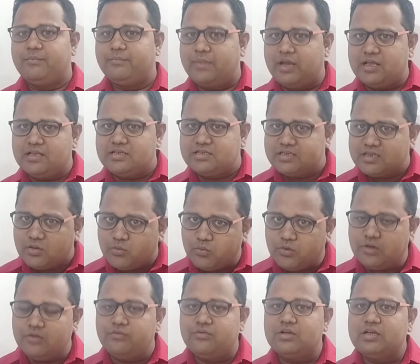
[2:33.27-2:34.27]
means
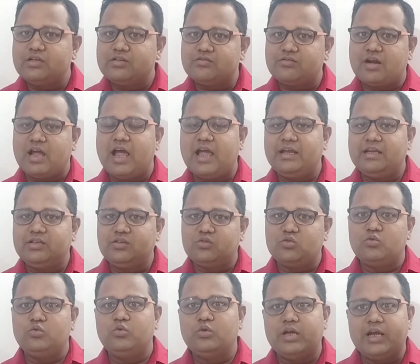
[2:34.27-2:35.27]
we will try
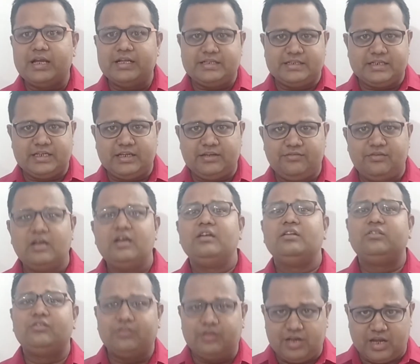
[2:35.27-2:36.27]
to achieve
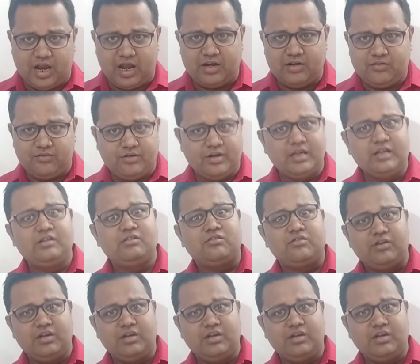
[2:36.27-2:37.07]
300